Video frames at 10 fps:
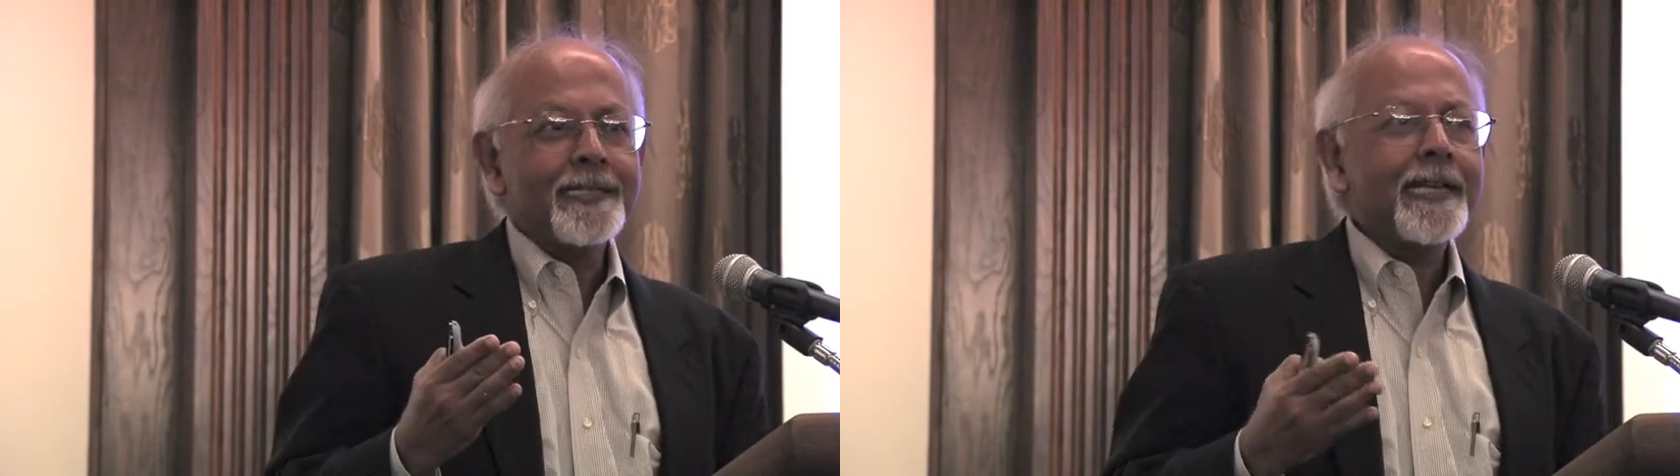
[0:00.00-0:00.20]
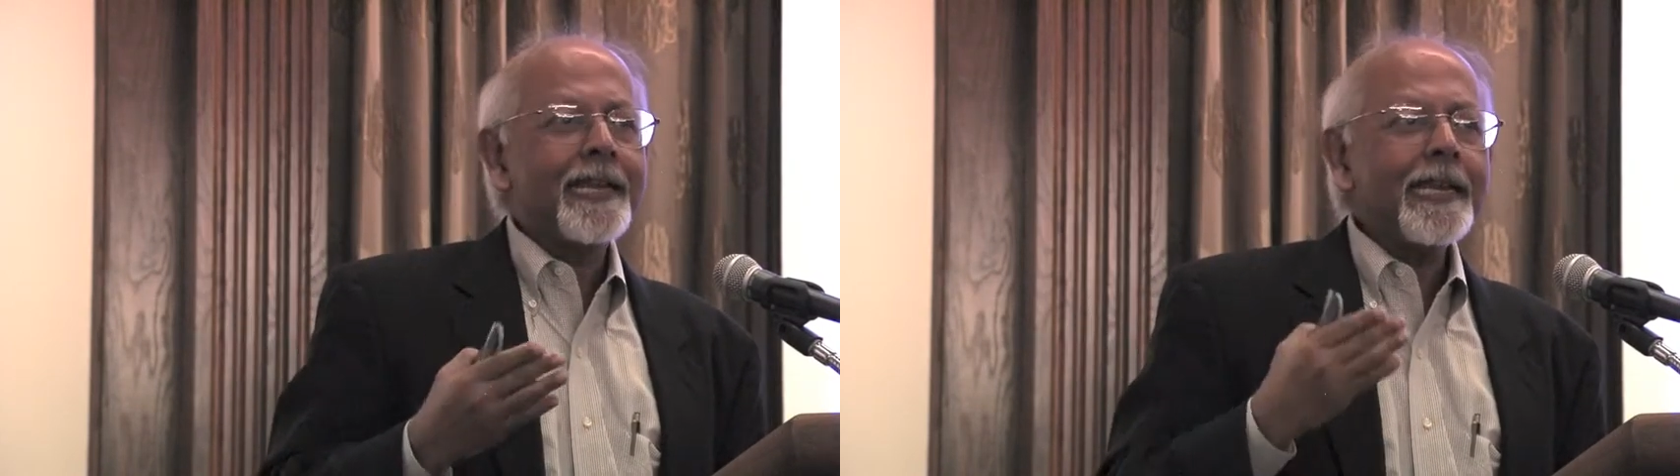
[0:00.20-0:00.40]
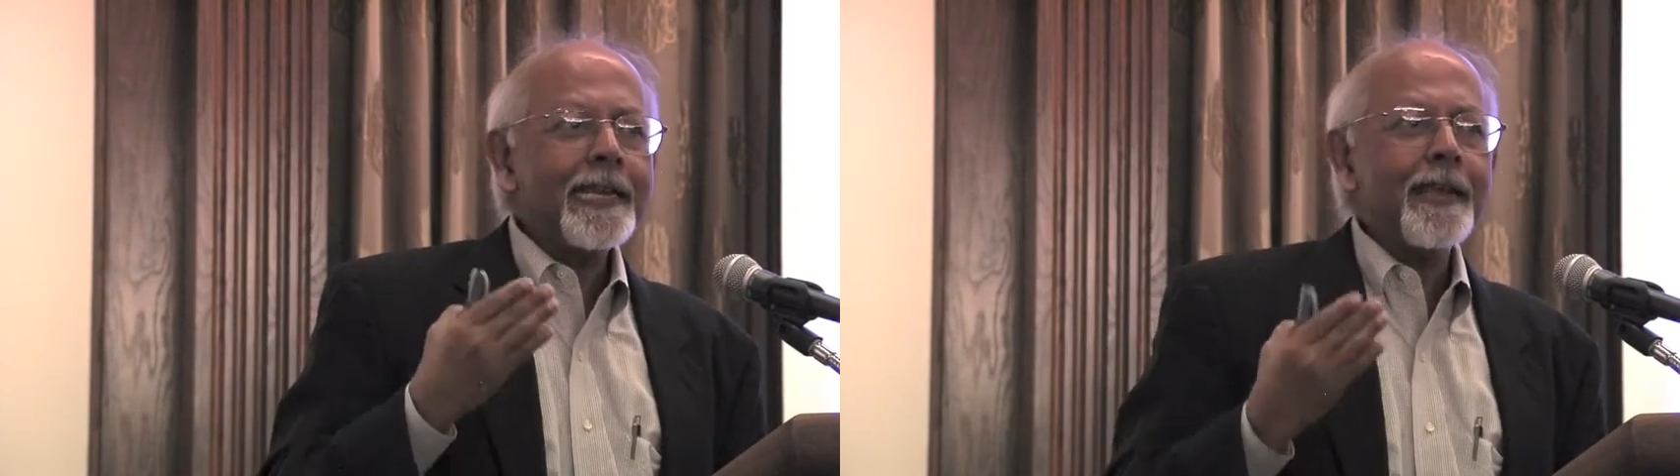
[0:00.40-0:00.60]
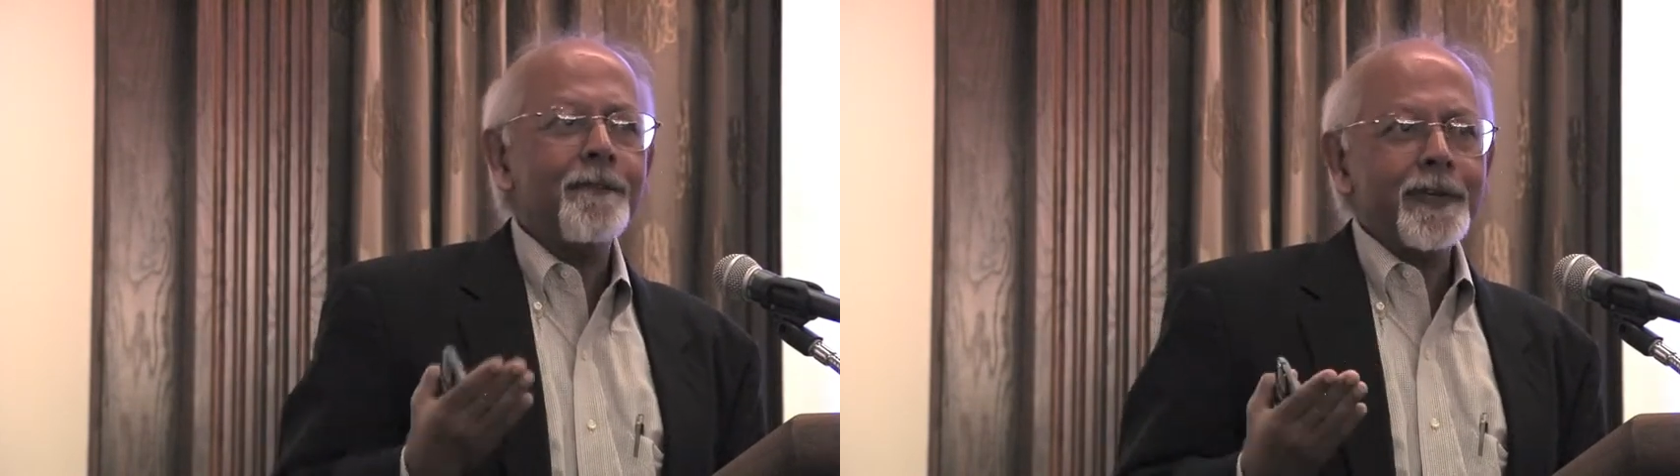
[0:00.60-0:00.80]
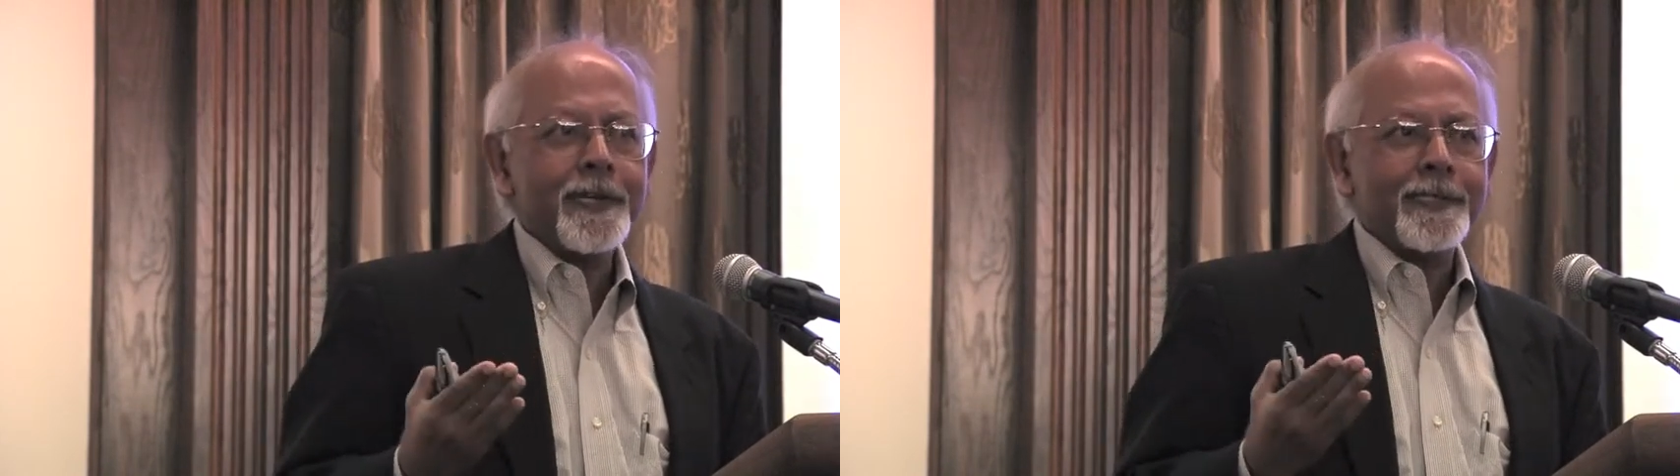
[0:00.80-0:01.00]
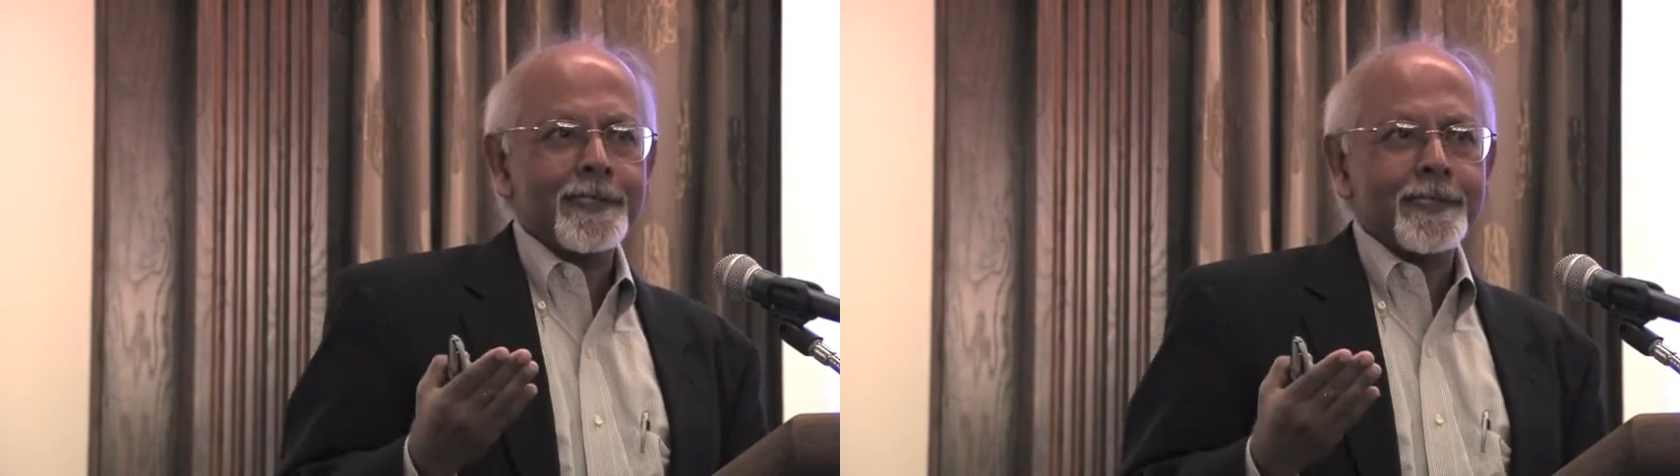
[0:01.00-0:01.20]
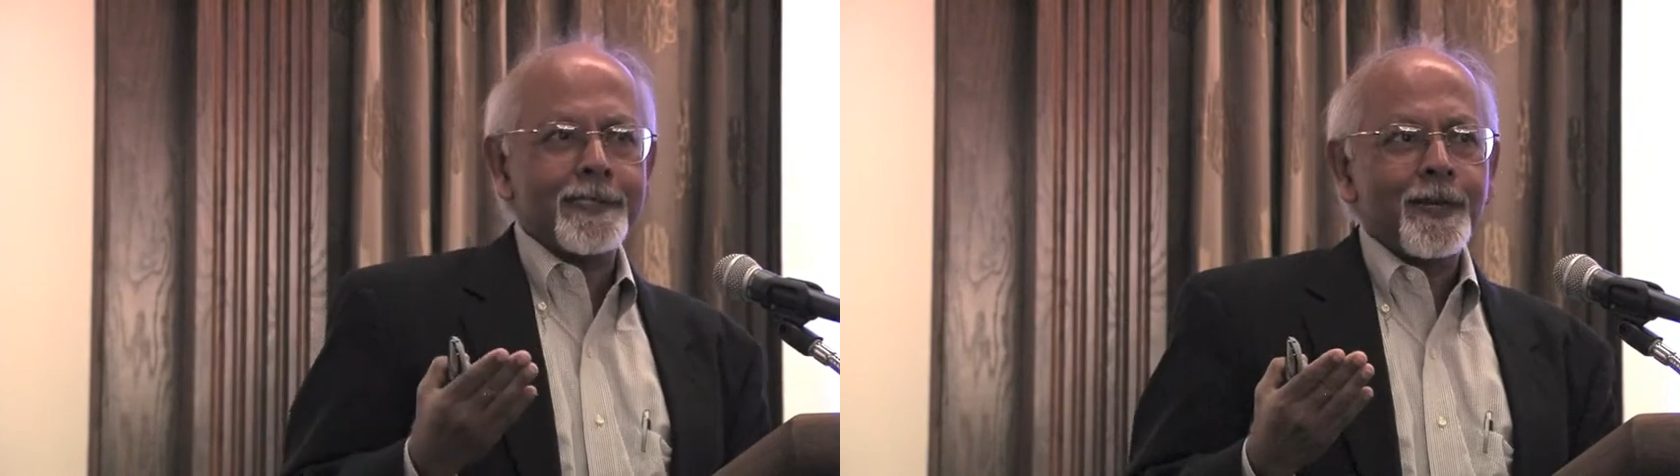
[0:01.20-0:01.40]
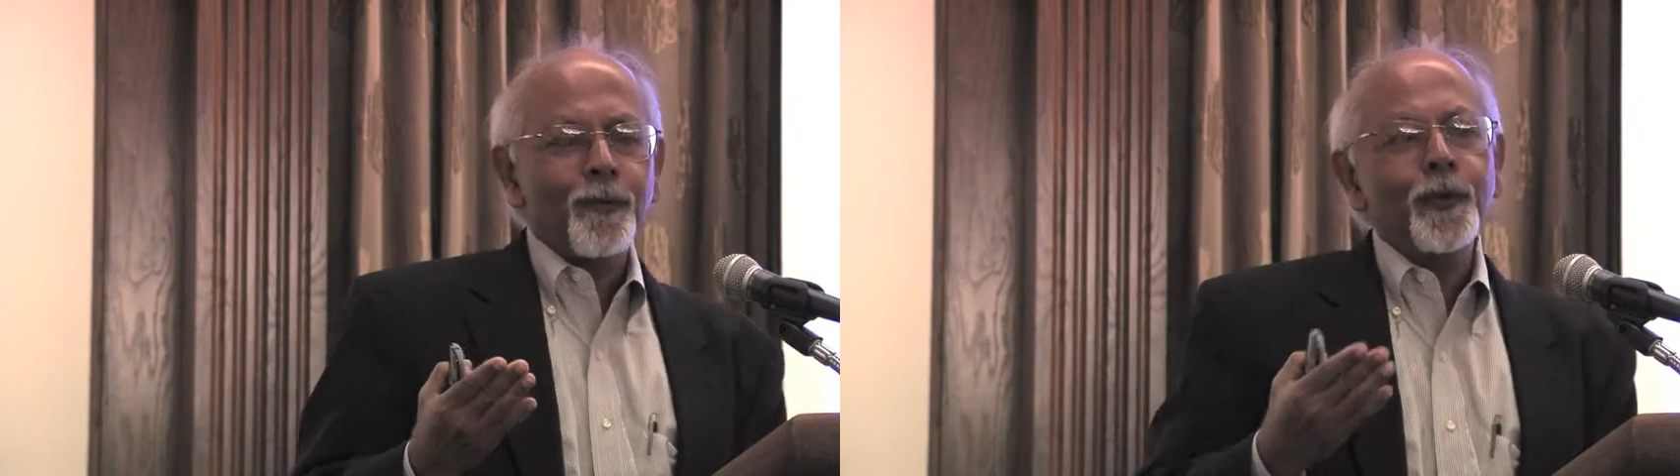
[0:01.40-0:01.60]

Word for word: Is there any evidence?